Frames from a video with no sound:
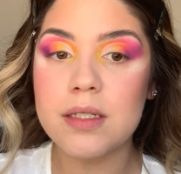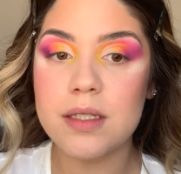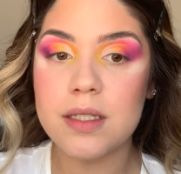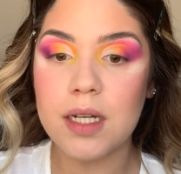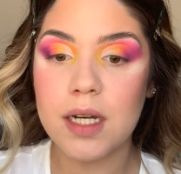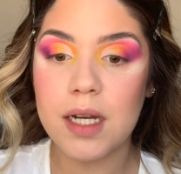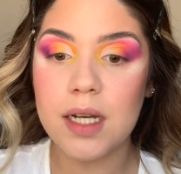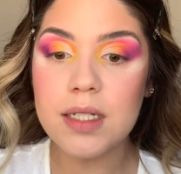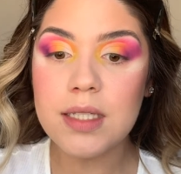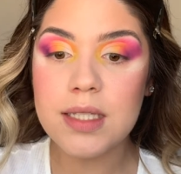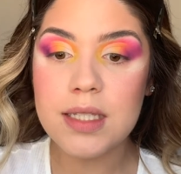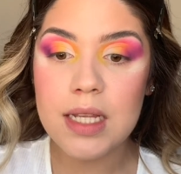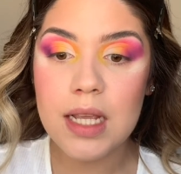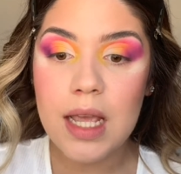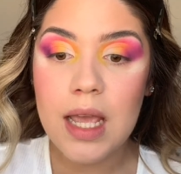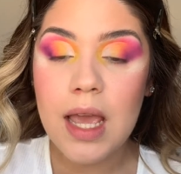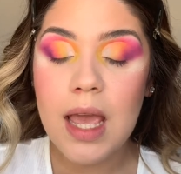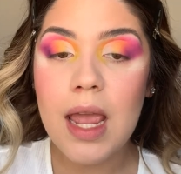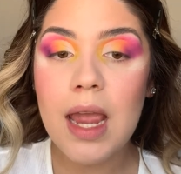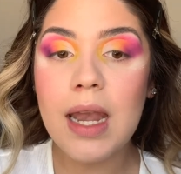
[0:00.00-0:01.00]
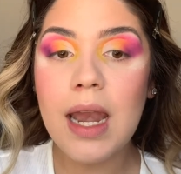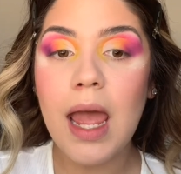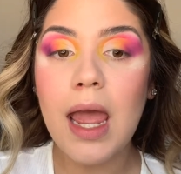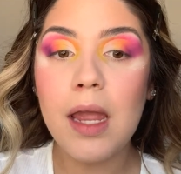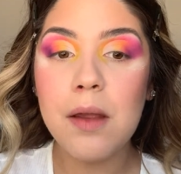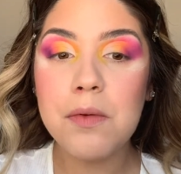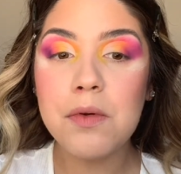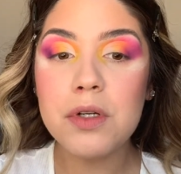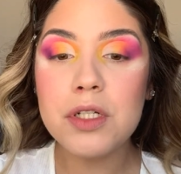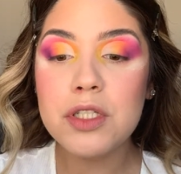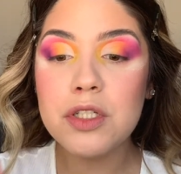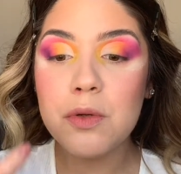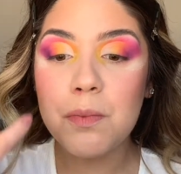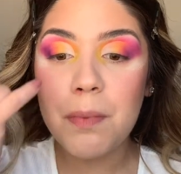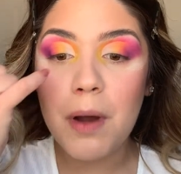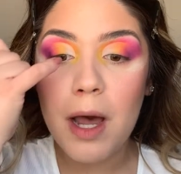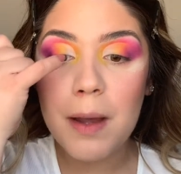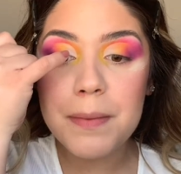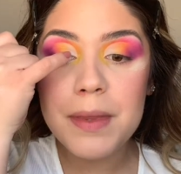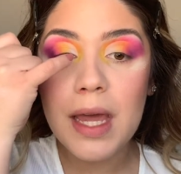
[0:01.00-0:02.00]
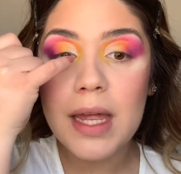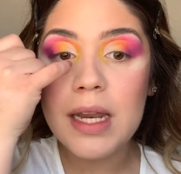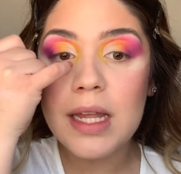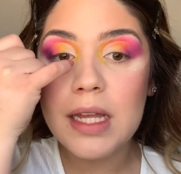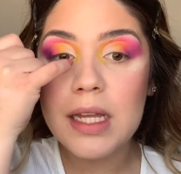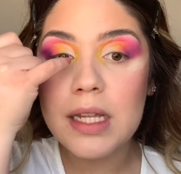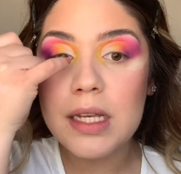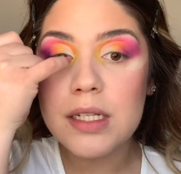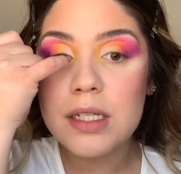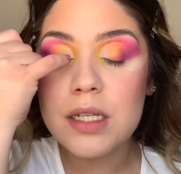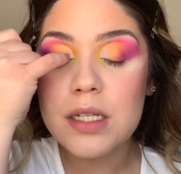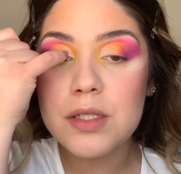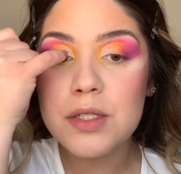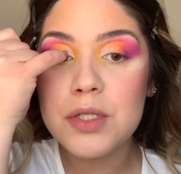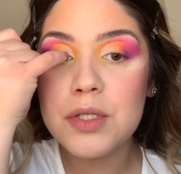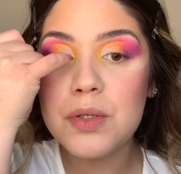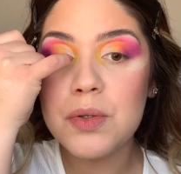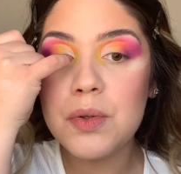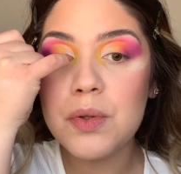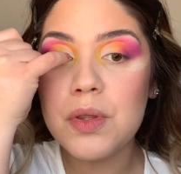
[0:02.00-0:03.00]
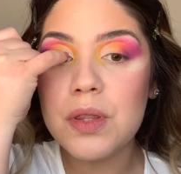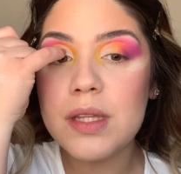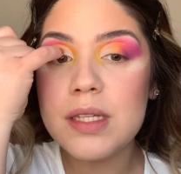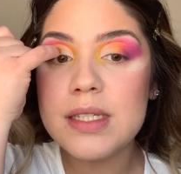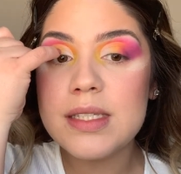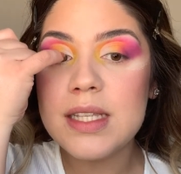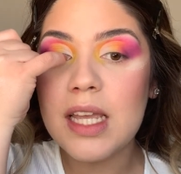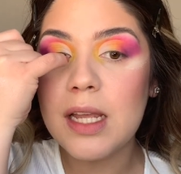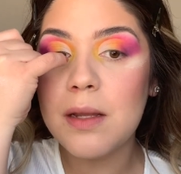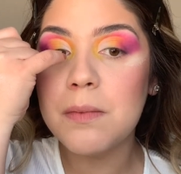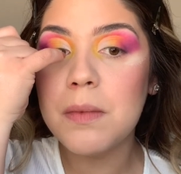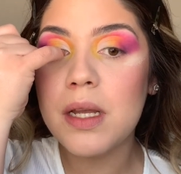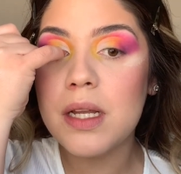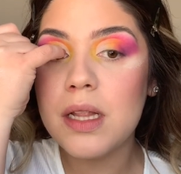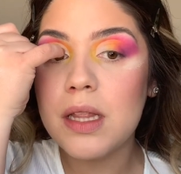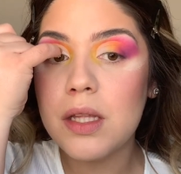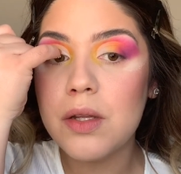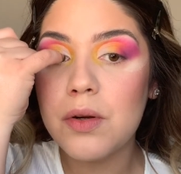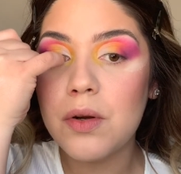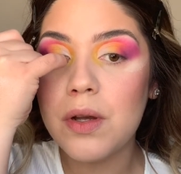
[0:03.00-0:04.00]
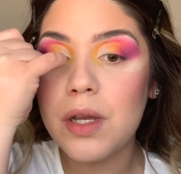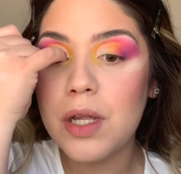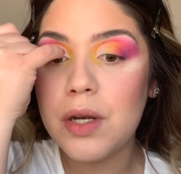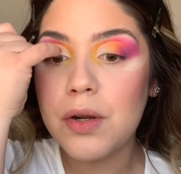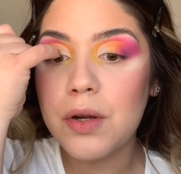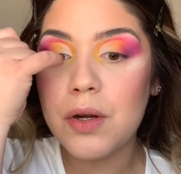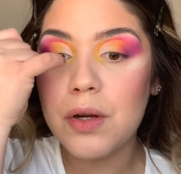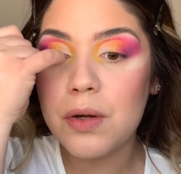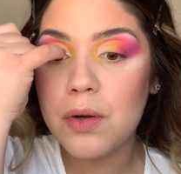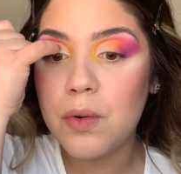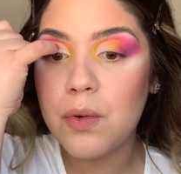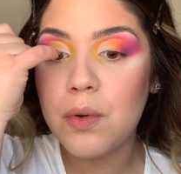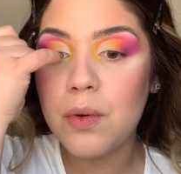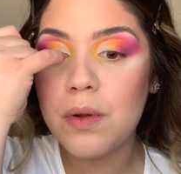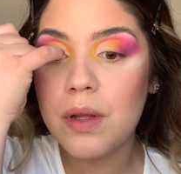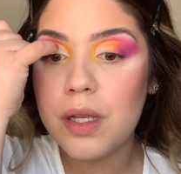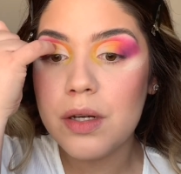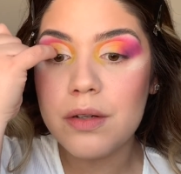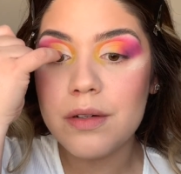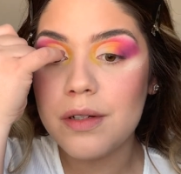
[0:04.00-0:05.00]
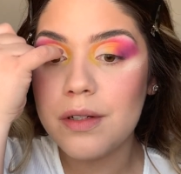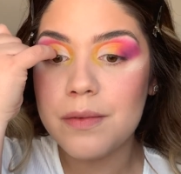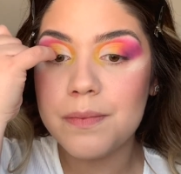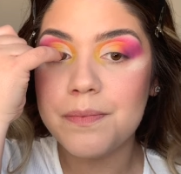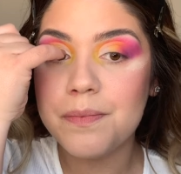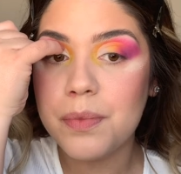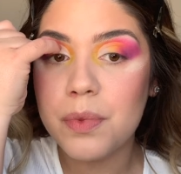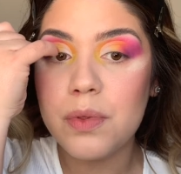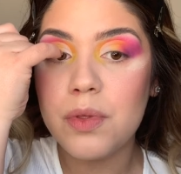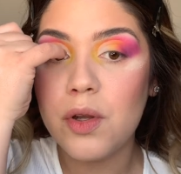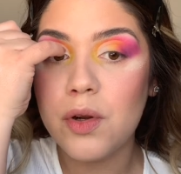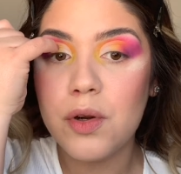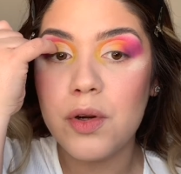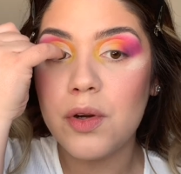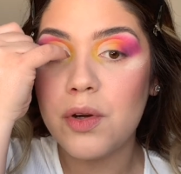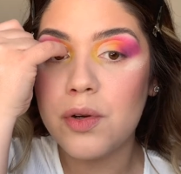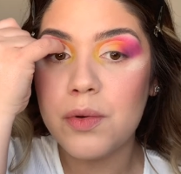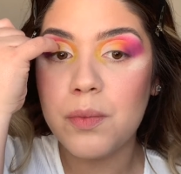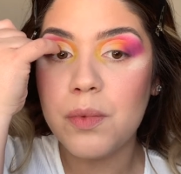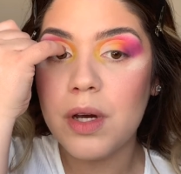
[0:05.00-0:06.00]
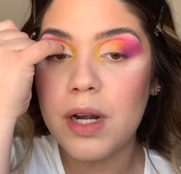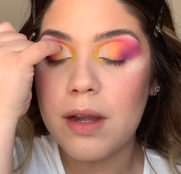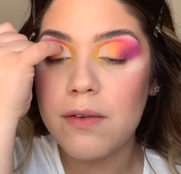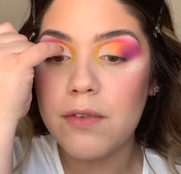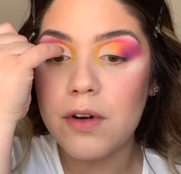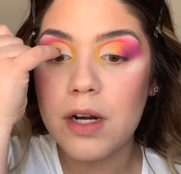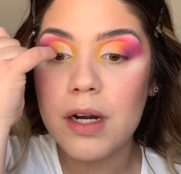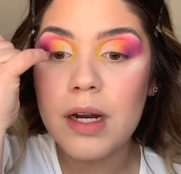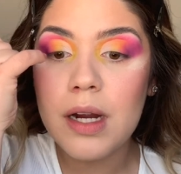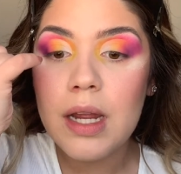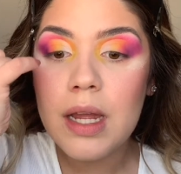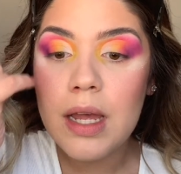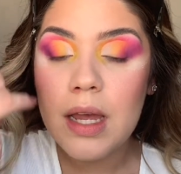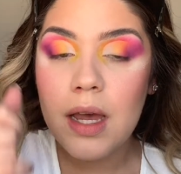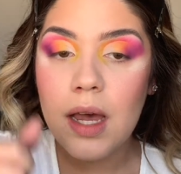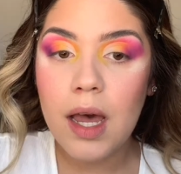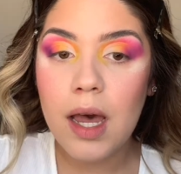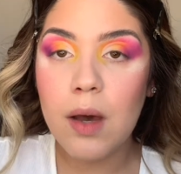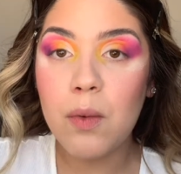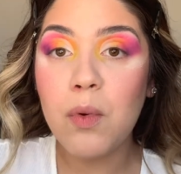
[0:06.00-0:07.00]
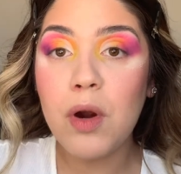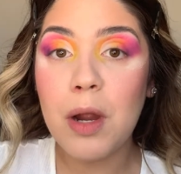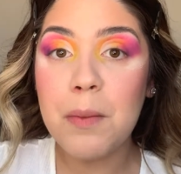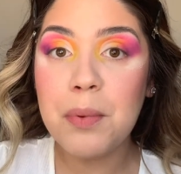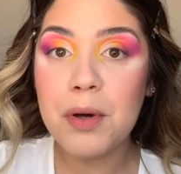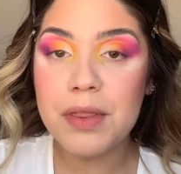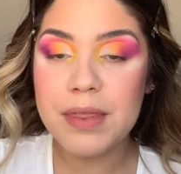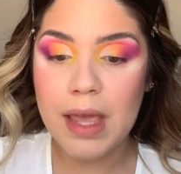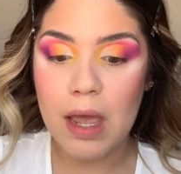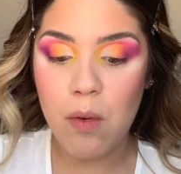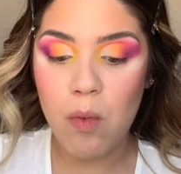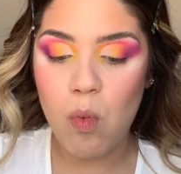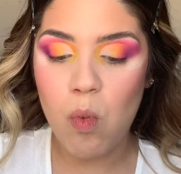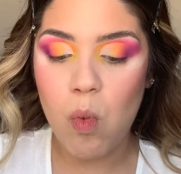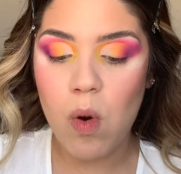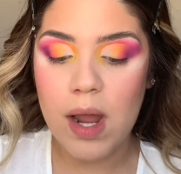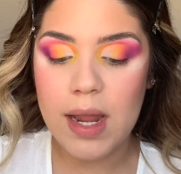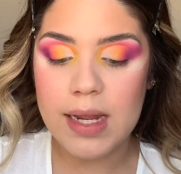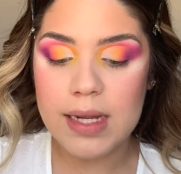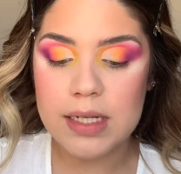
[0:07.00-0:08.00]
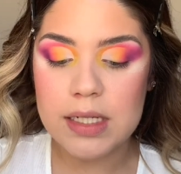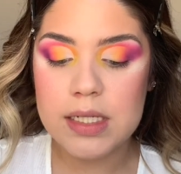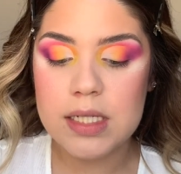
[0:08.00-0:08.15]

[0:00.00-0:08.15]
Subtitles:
Dust. And I'm going to pop that into the same little inner third, whatever, where I put that white.